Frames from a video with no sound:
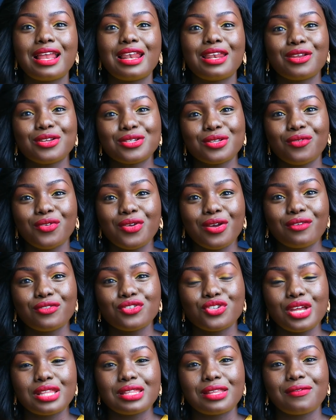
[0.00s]
a lot of you
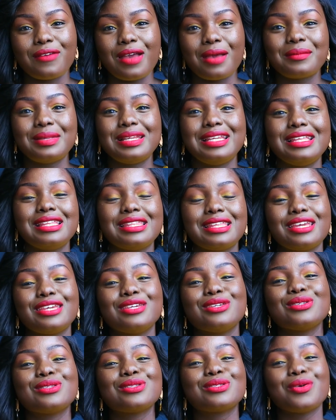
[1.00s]
have joined the family
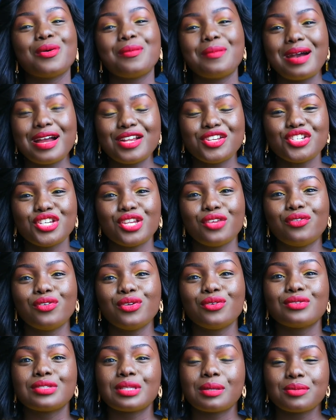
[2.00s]
thank you so much
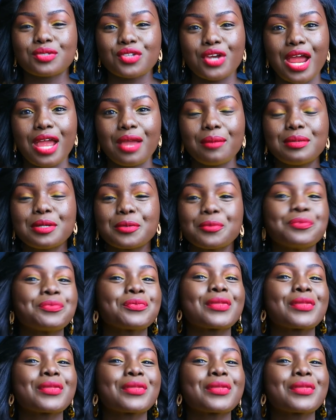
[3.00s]
if you subscribed